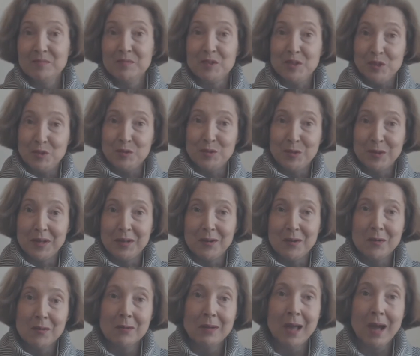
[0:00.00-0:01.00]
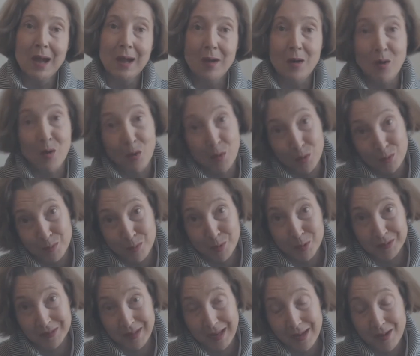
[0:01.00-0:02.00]
You know it all, or
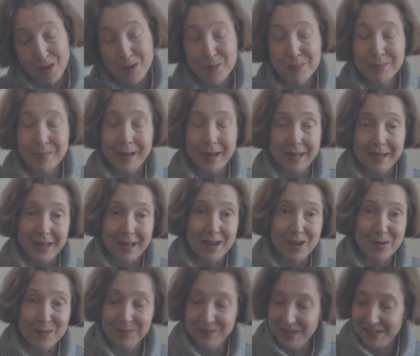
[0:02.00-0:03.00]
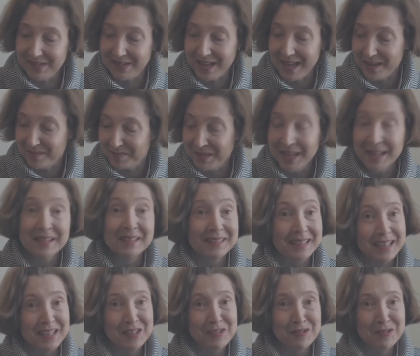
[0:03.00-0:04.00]
almost, I hope, and I hope this helped.
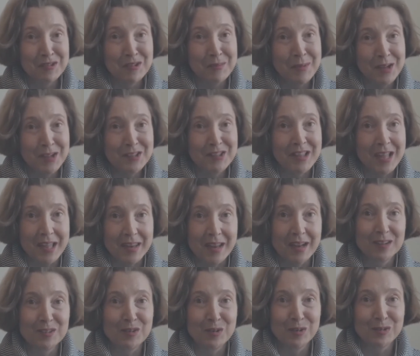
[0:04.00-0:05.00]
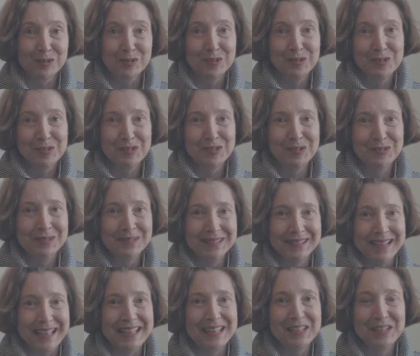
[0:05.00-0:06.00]
Thank you so much, and I'll talk to you soon.
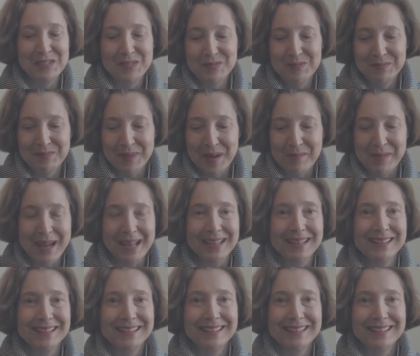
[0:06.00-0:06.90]
Thank you. Bye-bye.